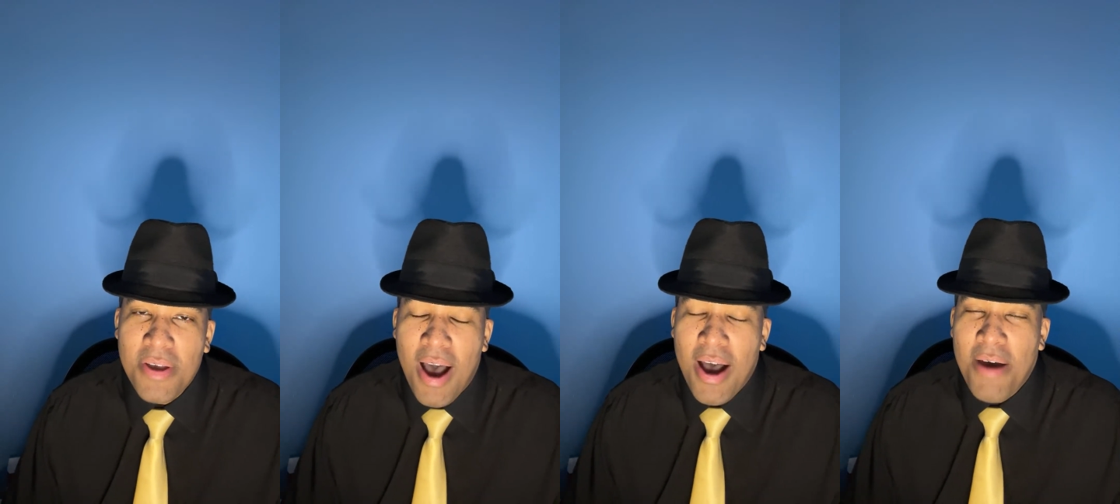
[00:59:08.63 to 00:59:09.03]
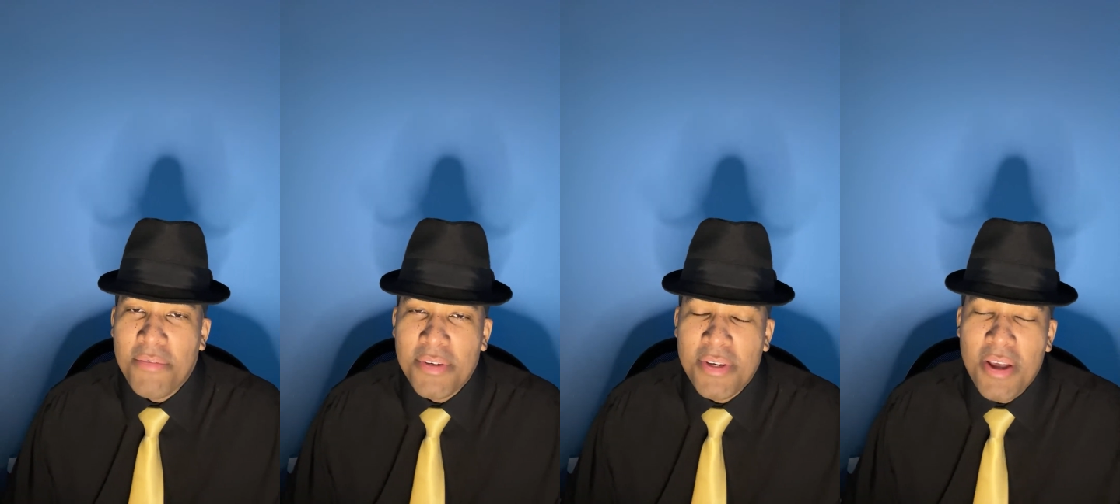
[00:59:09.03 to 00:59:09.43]
I
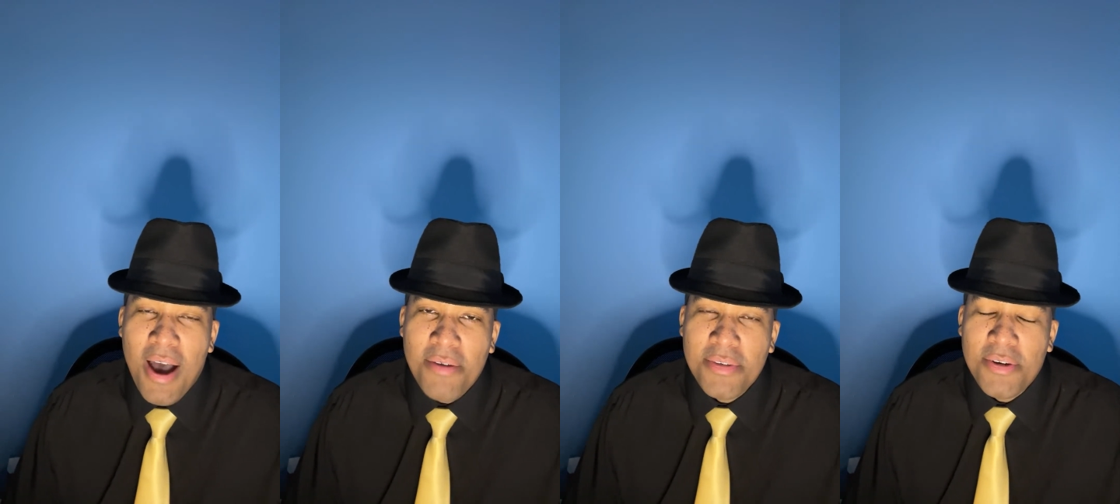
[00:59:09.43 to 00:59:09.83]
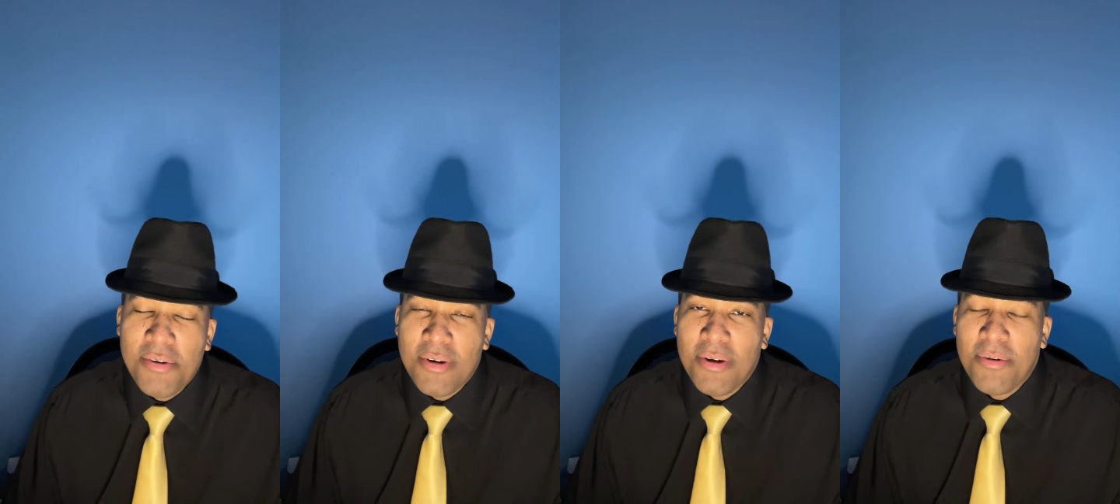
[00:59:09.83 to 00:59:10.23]
have
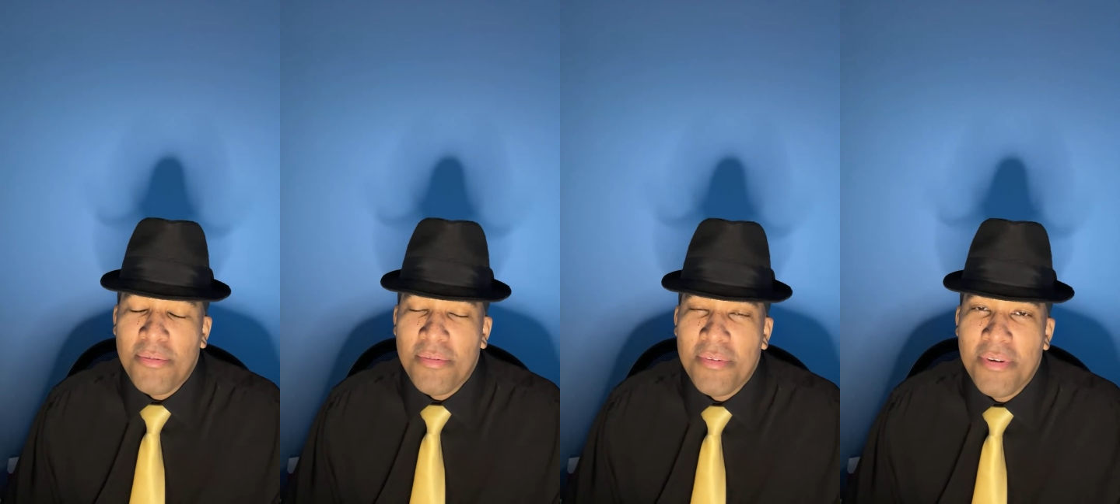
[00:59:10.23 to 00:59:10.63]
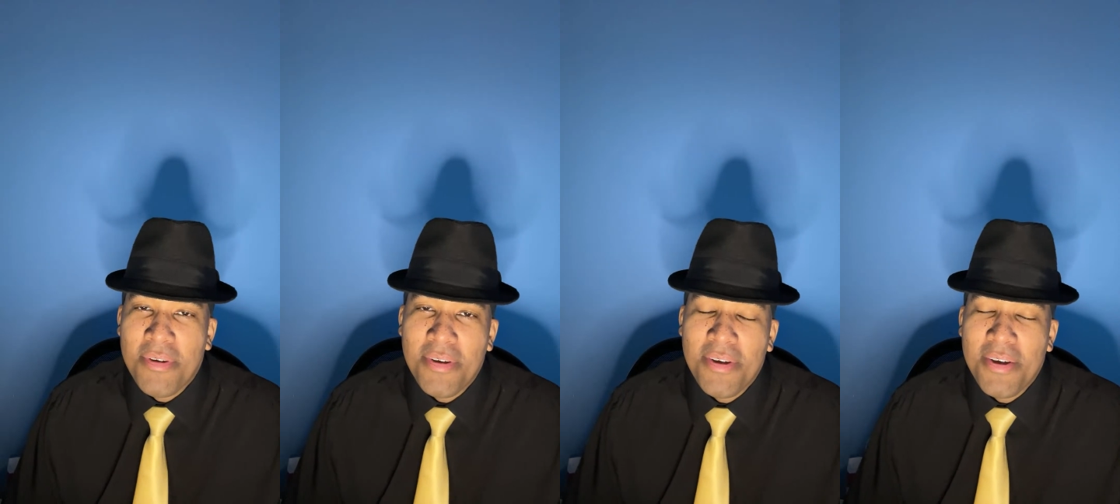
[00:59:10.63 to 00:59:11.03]
dinner alone,
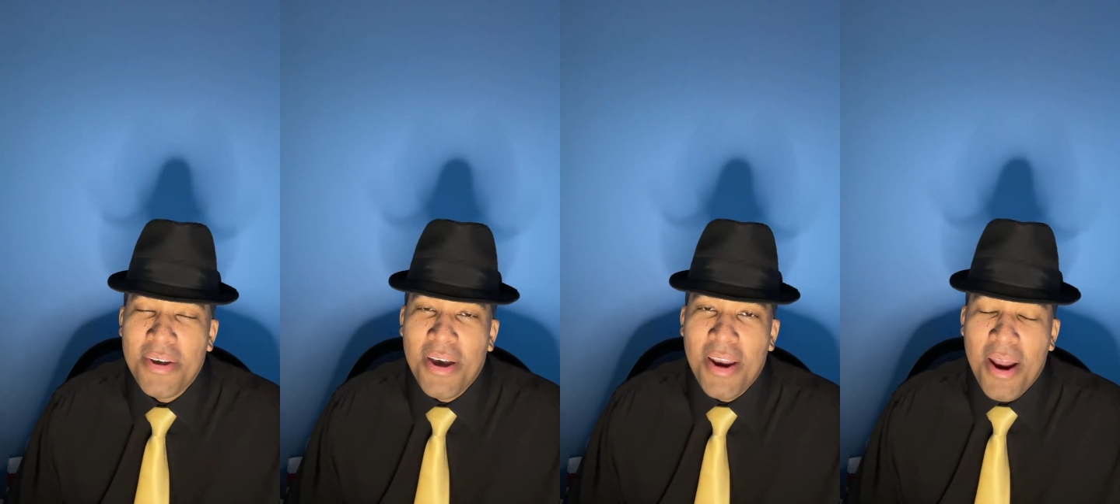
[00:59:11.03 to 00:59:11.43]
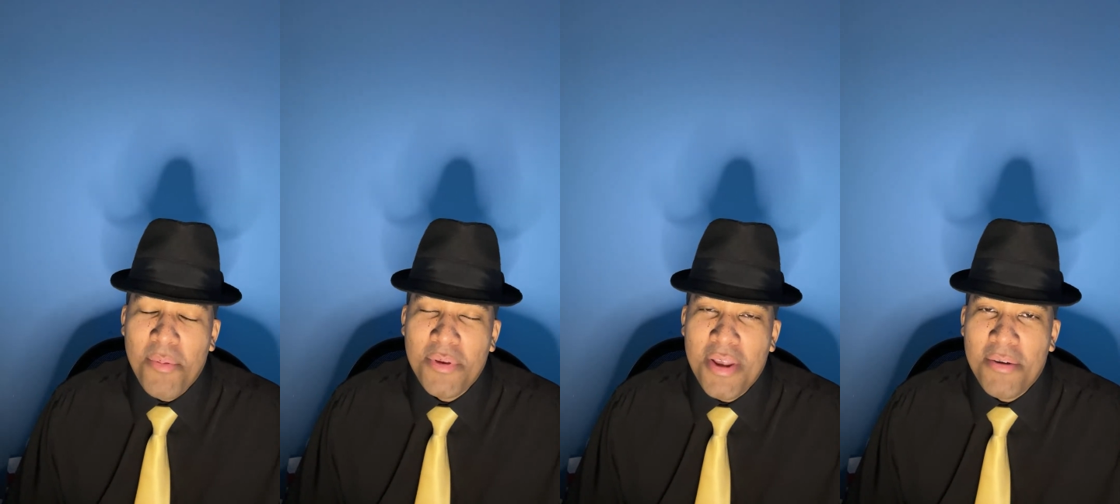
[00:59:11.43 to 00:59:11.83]
and
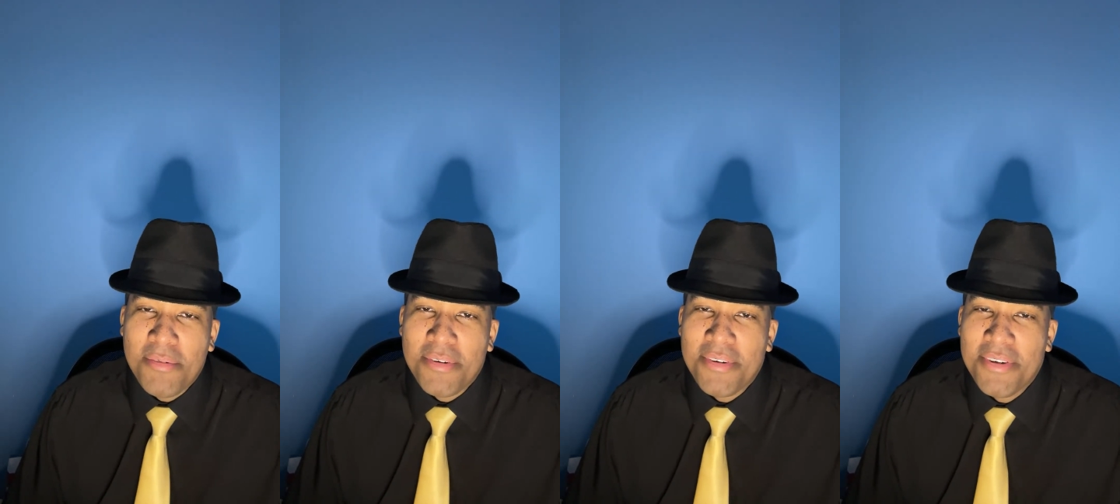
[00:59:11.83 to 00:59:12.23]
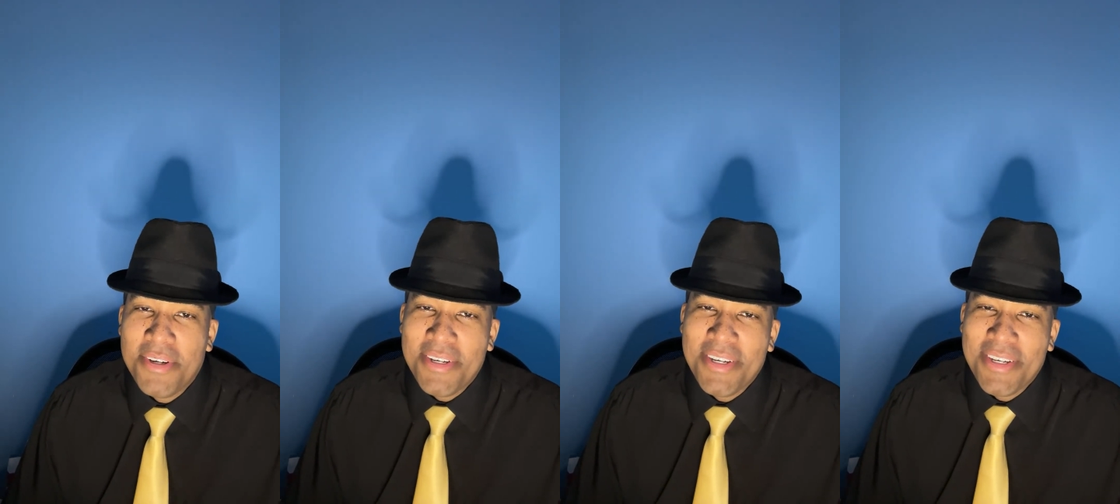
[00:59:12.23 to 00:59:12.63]
I'm the devil.
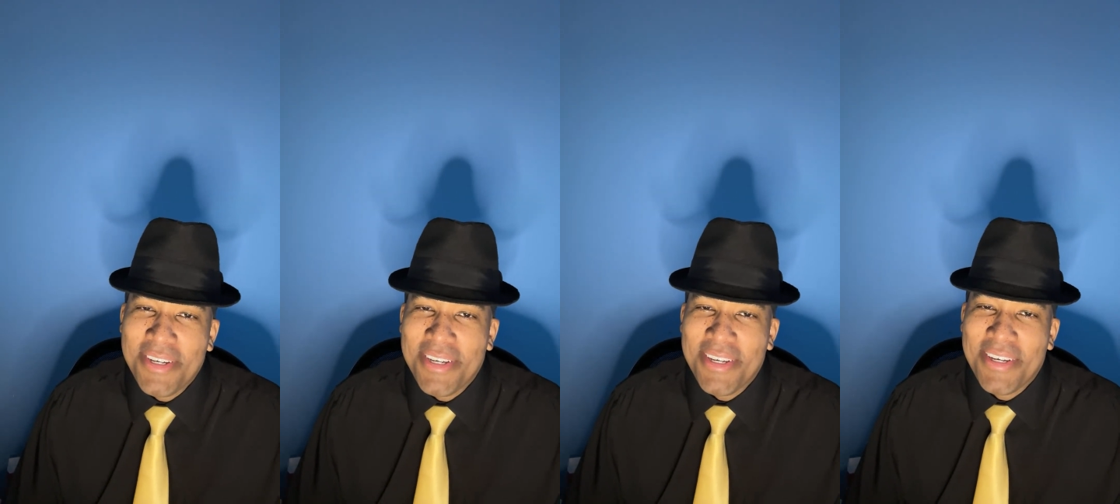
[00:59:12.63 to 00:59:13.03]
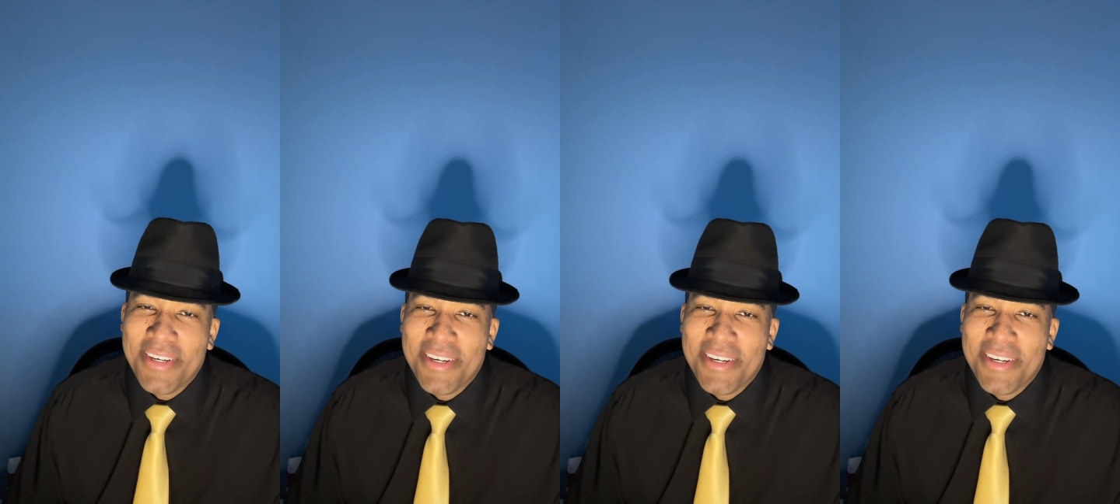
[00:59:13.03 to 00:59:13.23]
I